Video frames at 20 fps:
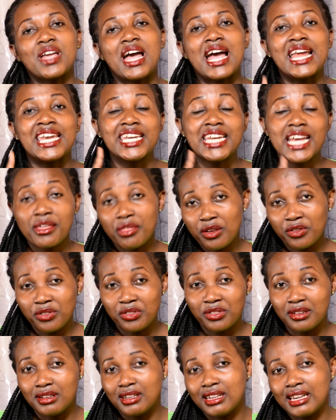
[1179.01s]
Another
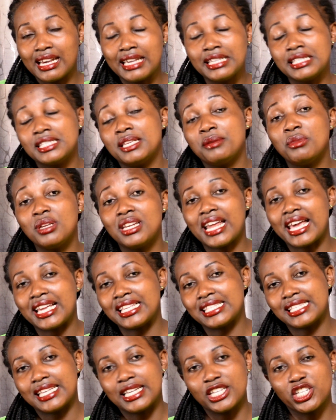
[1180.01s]
thing is
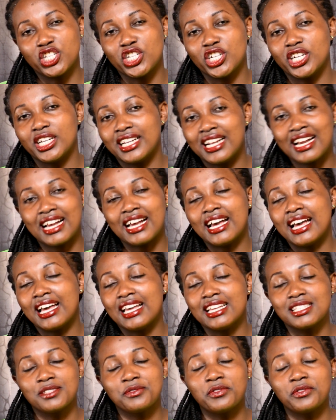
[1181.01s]
immunization, guys.